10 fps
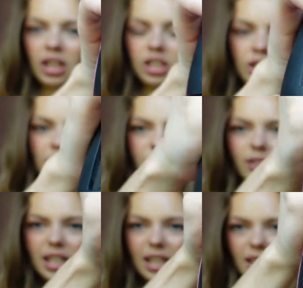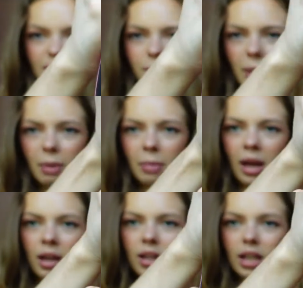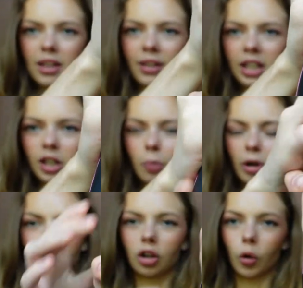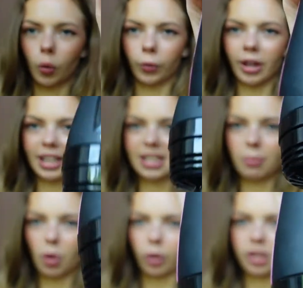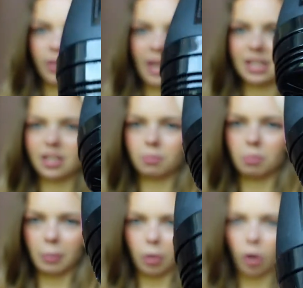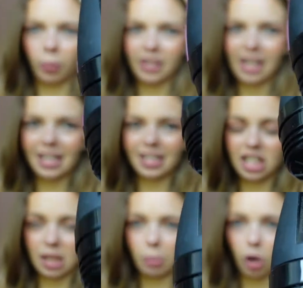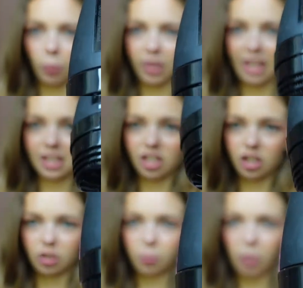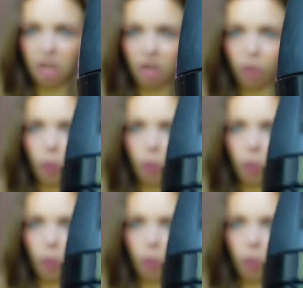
you do the different settings, blah, blah, blah, and then you put it on cool. That is important. That's important with the Dyson. It's important with this. Put it on the